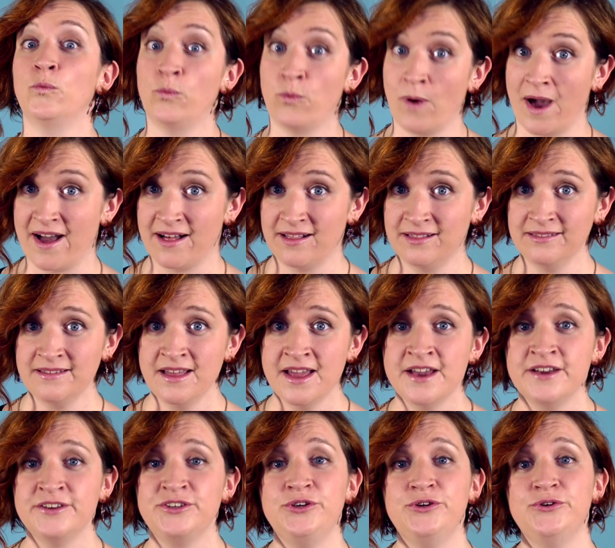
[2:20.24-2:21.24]
Well,
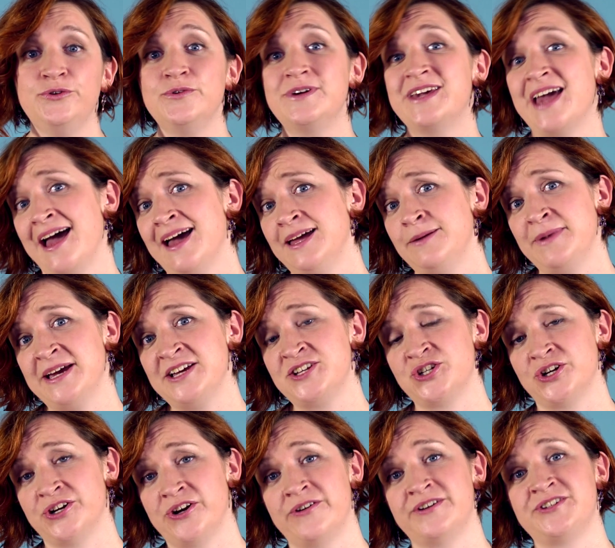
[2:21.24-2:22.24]
you can make
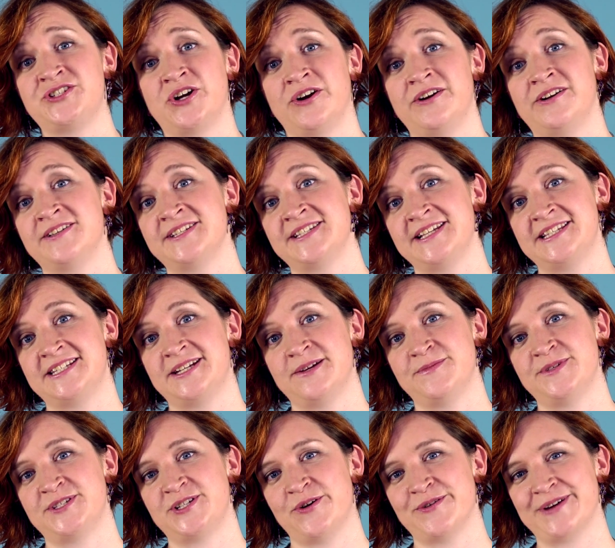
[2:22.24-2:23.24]
sure your internal
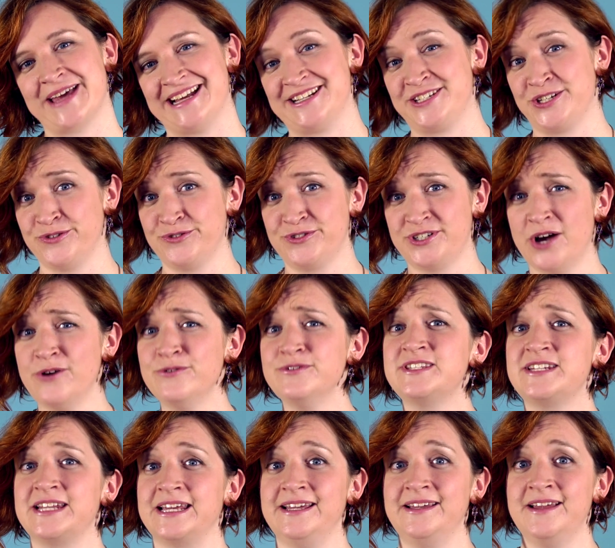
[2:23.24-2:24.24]
systems don't get too
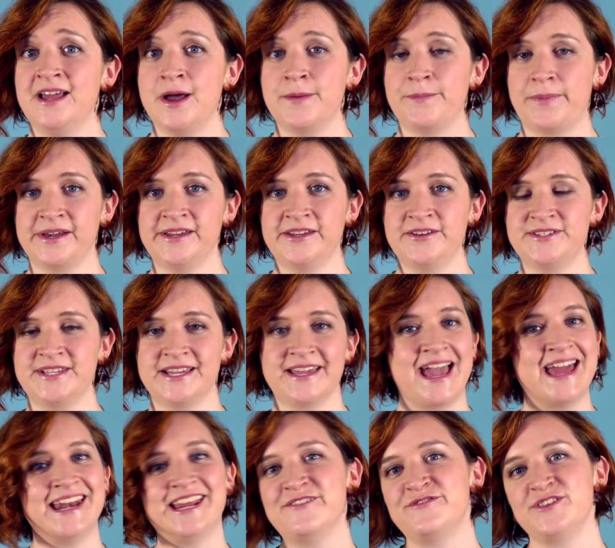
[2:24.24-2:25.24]
toasty by using
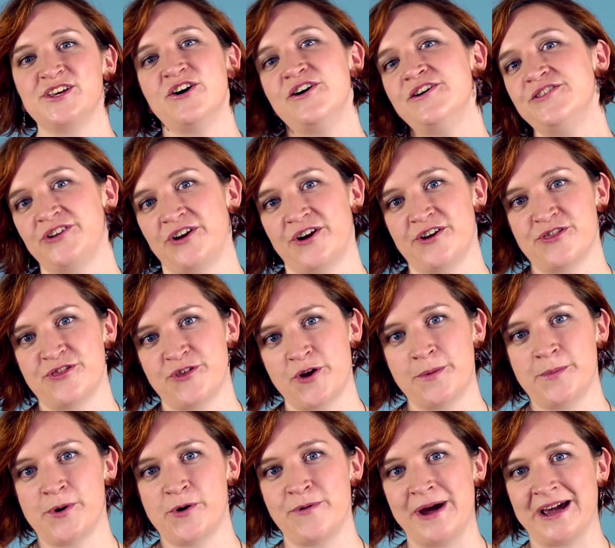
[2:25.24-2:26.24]
any of the other
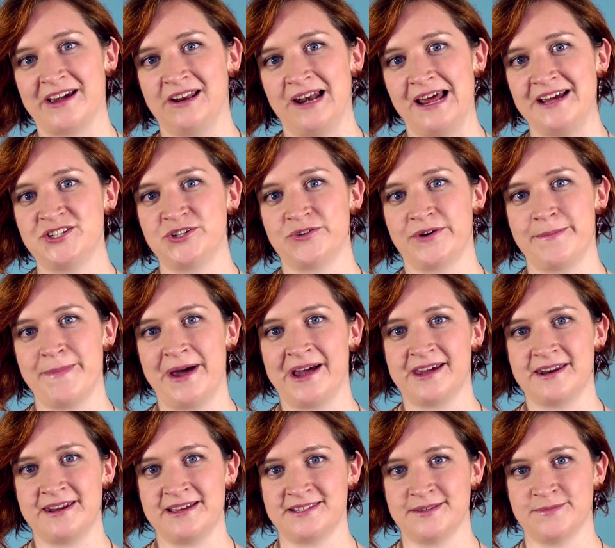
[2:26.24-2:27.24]
thermoregulatory
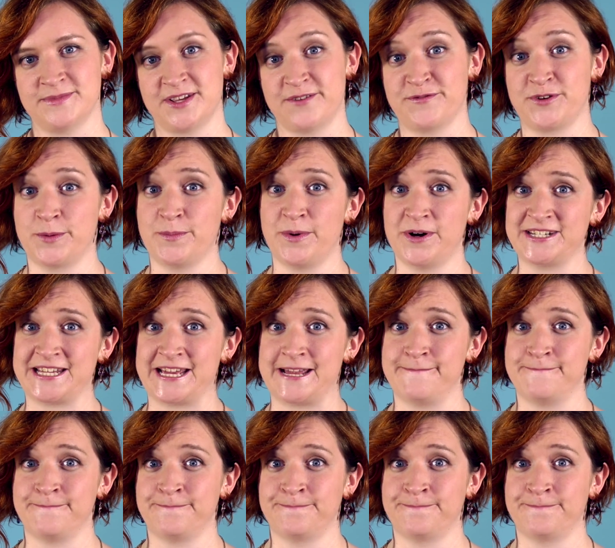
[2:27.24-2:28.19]
mechanisms of your body.